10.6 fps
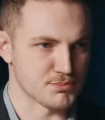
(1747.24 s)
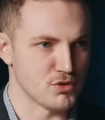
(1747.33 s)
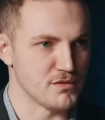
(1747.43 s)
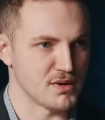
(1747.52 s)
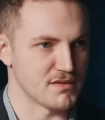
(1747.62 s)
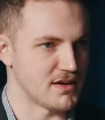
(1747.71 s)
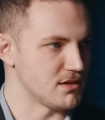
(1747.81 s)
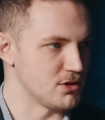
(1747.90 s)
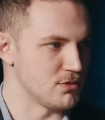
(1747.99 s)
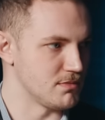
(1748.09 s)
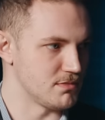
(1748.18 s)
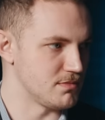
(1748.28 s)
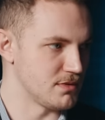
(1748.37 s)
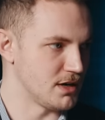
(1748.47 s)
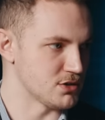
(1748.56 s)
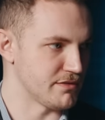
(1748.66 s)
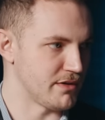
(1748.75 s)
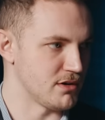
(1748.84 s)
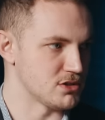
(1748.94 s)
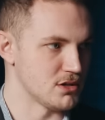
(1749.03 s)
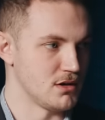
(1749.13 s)
proved by the fact that you Nigel
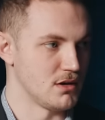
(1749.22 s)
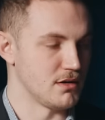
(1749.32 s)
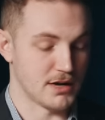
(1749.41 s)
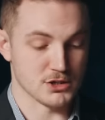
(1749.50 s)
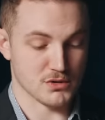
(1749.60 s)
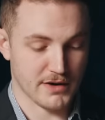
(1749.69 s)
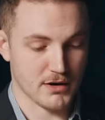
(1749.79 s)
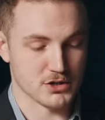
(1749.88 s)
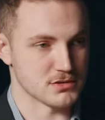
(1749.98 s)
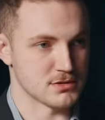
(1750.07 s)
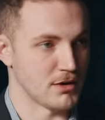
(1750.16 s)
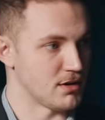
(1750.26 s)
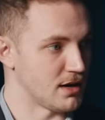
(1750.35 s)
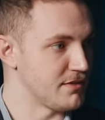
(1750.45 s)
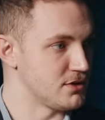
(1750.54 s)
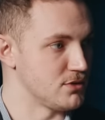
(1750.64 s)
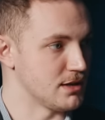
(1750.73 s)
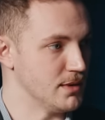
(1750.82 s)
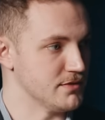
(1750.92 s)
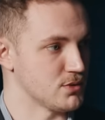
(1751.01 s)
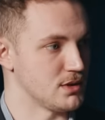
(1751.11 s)
Farage summarily left UKIP
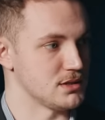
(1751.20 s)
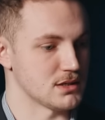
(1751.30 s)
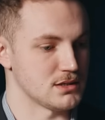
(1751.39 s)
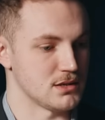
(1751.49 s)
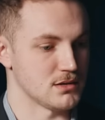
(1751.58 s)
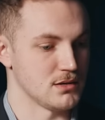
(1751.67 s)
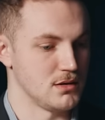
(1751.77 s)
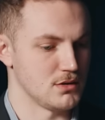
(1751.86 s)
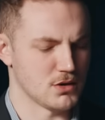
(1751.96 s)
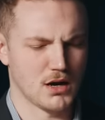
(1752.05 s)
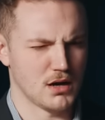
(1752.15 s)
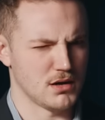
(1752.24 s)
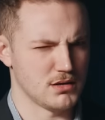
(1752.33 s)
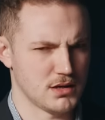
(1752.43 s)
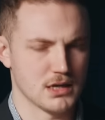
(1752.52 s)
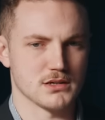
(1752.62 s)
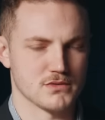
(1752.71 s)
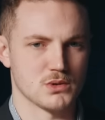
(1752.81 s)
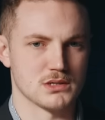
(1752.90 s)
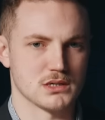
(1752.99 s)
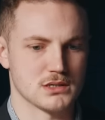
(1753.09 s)
after
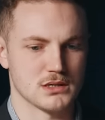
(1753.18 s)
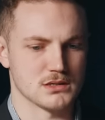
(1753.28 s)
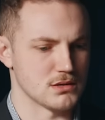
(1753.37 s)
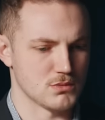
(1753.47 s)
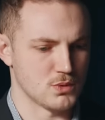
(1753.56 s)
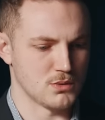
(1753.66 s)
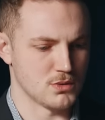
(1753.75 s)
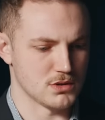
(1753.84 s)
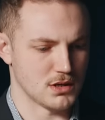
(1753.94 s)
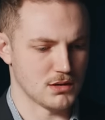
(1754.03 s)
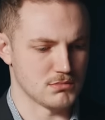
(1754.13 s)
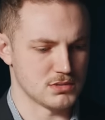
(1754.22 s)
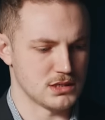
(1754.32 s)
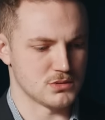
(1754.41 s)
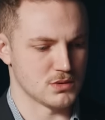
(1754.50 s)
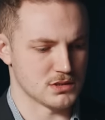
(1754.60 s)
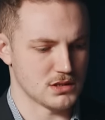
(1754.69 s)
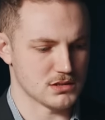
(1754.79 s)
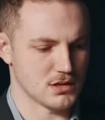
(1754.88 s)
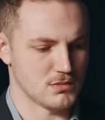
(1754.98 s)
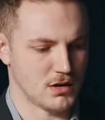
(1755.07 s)
2016, is that we would cease to
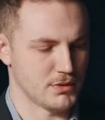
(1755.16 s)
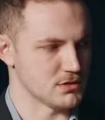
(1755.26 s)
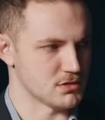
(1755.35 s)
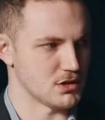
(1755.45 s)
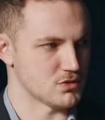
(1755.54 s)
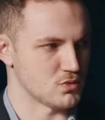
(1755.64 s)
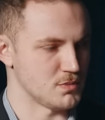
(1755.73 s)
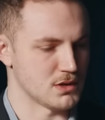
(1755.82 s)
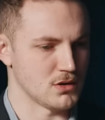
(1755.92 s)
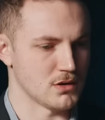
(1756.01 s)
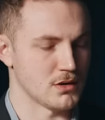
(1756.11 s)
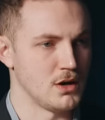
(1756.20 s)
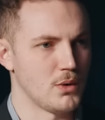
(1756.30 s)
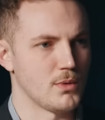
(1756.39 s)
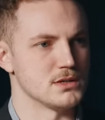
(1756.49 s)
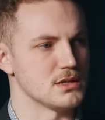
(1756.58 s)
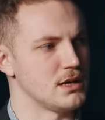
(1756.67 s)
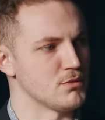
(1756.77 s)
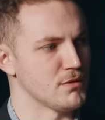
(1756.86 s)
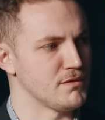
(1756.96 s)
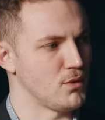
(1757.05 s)
exist, that our raison d'etre would be gone. Whereas
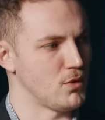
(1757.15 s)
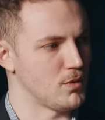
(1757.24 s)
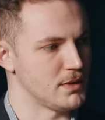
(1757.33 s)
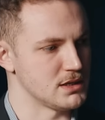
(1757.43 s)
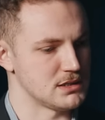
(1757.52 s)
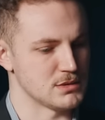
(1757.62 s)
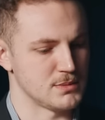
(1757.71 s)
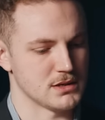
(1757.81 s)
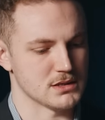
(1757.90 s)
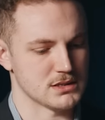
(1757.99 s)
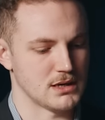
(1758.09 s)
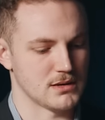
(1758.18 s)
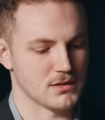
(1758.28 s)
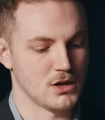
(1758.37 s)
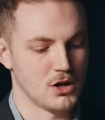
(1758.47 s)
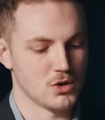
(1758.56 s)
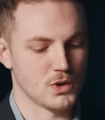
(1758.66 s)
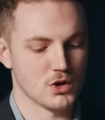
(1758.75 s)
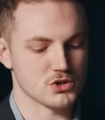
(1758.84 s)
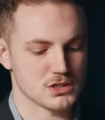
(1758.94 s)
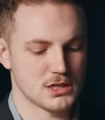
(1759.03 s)
in Reform, there seems to be an understanding that we're
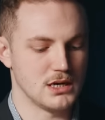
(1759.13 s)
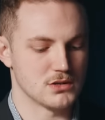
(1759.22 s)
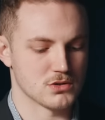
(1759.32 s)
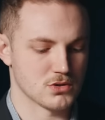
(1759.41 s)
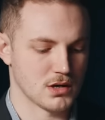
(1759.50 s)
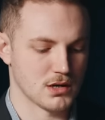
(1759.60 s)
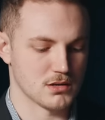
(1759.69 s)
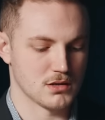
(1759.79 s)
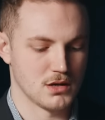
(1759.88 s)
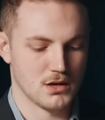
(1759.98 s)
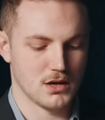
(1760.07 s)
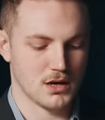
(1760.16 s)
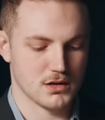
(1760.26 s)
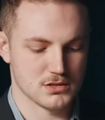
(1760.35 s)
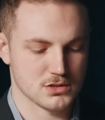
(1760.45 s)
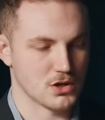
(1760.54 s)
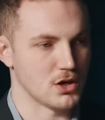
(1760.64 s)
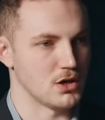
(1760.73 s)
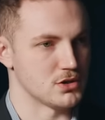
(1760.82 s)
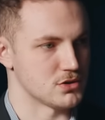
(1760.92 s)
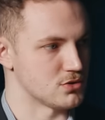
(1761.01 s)
not just here to try and
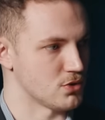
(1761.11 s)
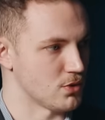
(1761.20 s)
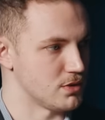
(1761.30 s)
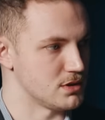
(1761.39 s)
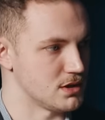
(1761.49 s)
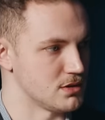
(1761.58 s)
scourge the Tories